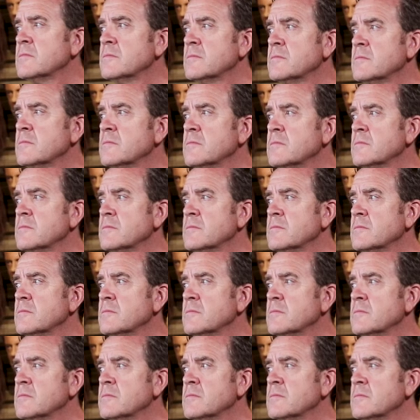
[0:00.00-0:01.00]

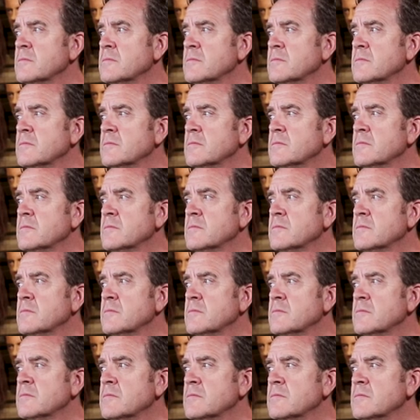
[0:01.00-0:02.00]

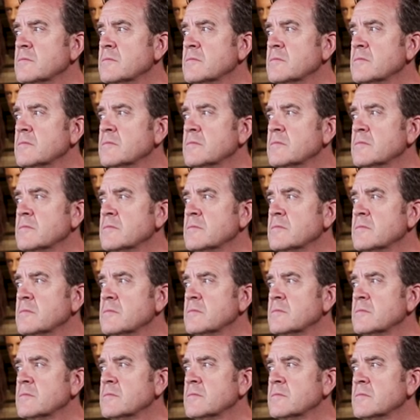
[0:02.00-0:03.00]

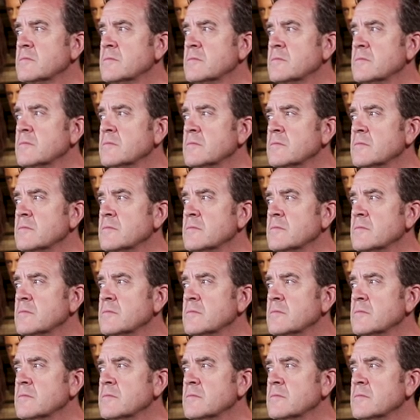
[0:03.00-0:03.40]
(not speaking)